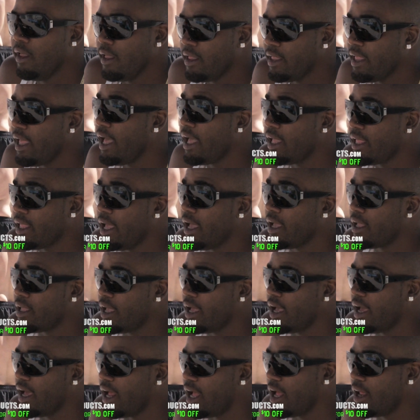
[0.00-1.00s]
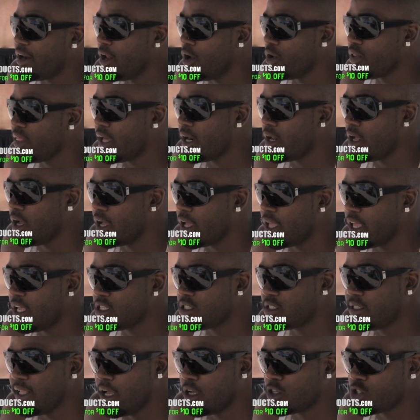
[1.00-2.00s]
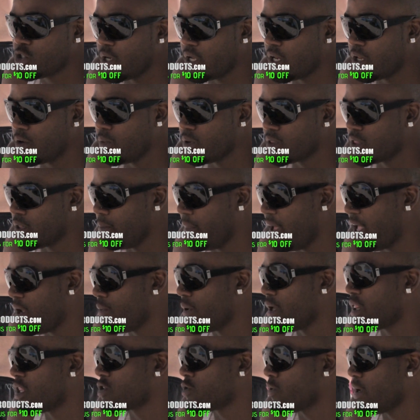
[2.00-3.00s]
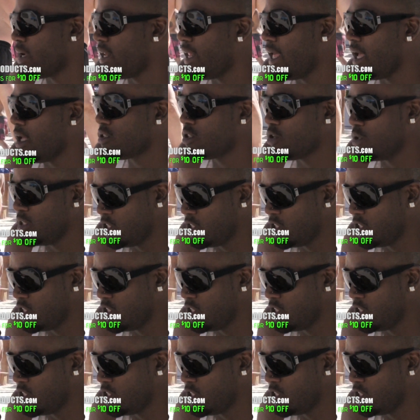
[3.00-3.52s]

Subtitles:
Yeah. I know that he's down training with the Mayweathers right now, so